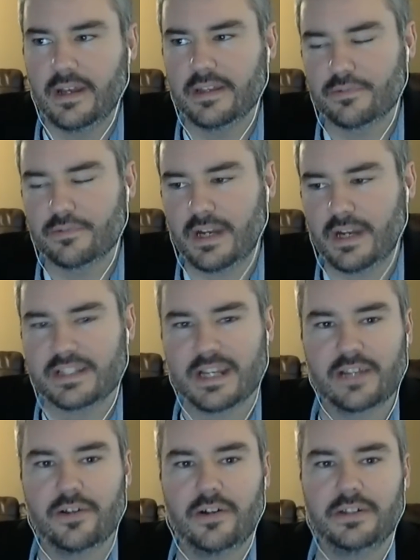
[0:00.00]
is why it's
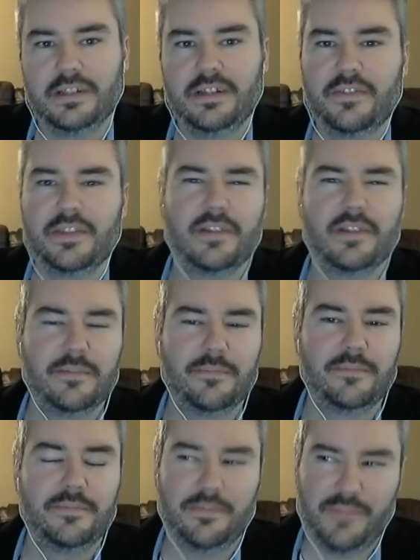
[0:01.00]
kind of called an
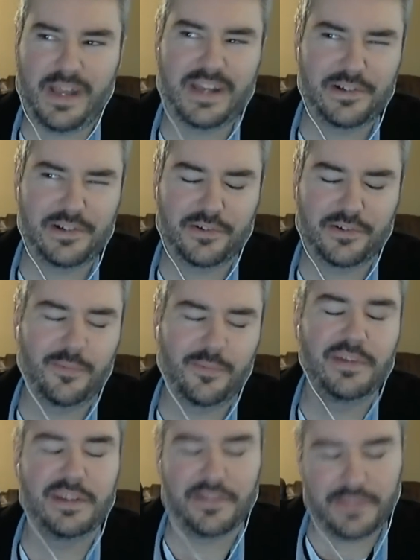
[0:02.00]
Ethereum competitor, or
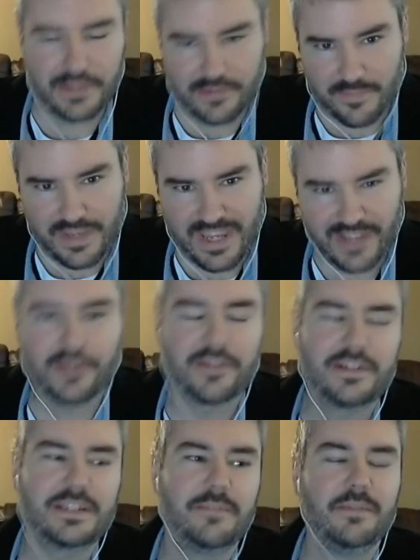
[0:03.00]
maybe an Ethereum killer,
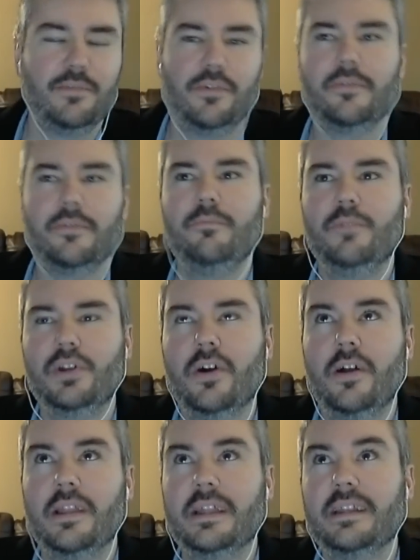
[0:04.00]
some people would
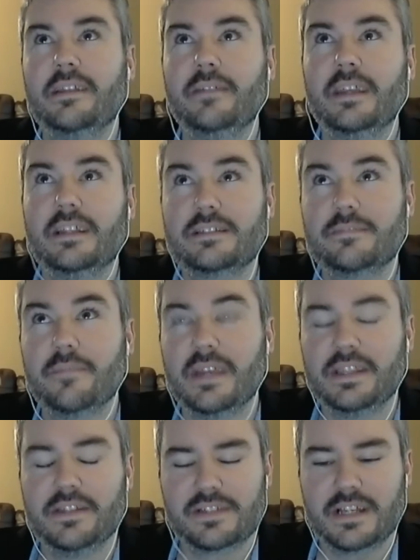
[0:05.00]
call it. It's
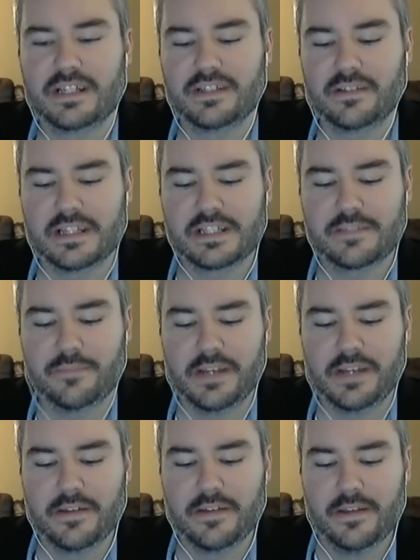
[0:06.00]
made those kinds of lists, but
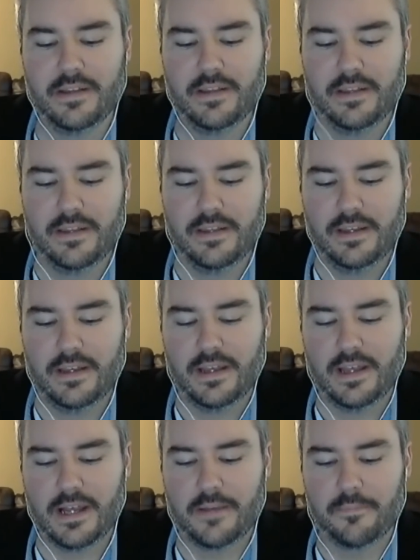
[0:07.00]

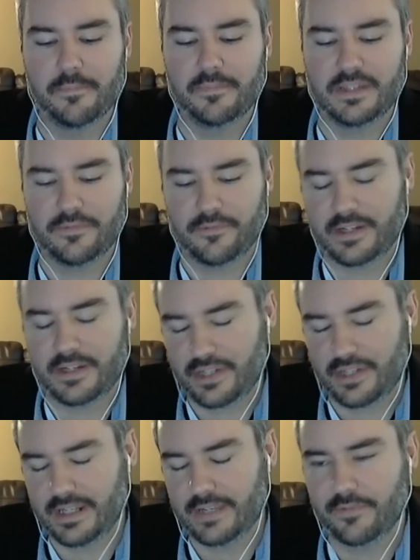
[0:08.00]

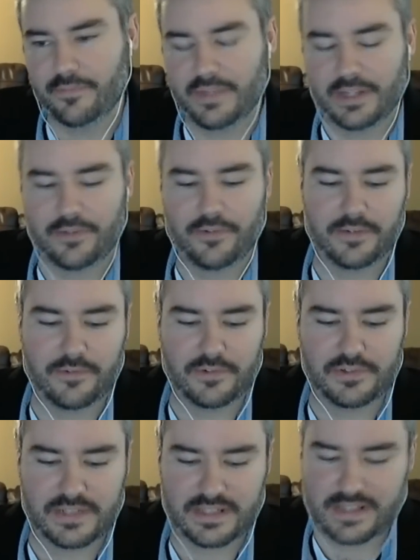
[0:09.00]
differentiating it from Bitcoin, of
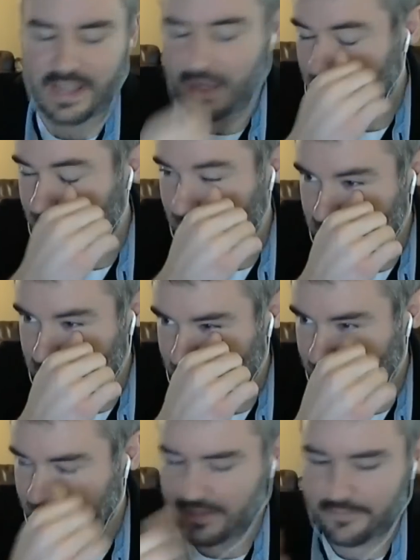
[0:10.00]
course, which doesn't have that
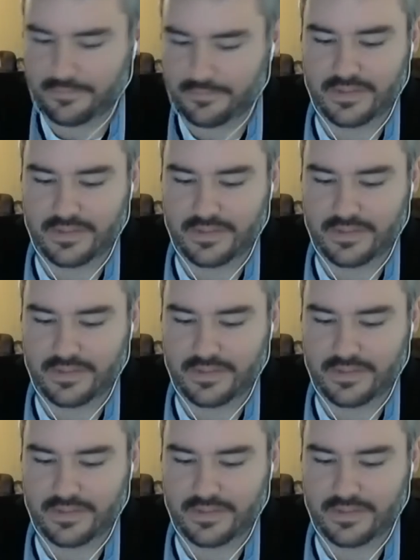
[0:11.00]
functionality.